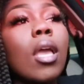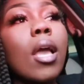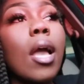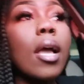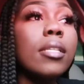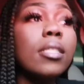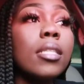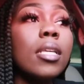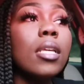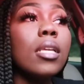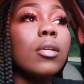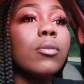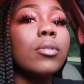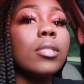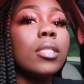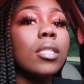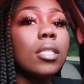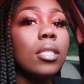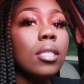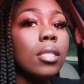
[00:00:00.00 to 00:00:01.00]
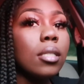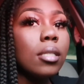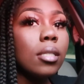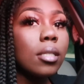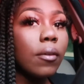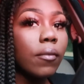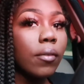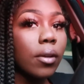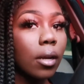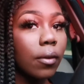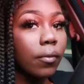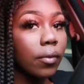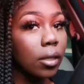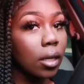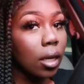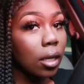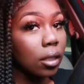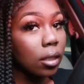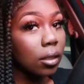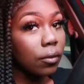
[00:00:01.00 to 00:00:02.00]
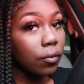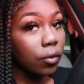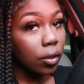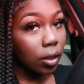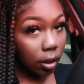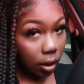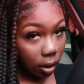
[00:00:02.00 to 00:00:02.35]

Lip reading: I think it was easy living off $1 for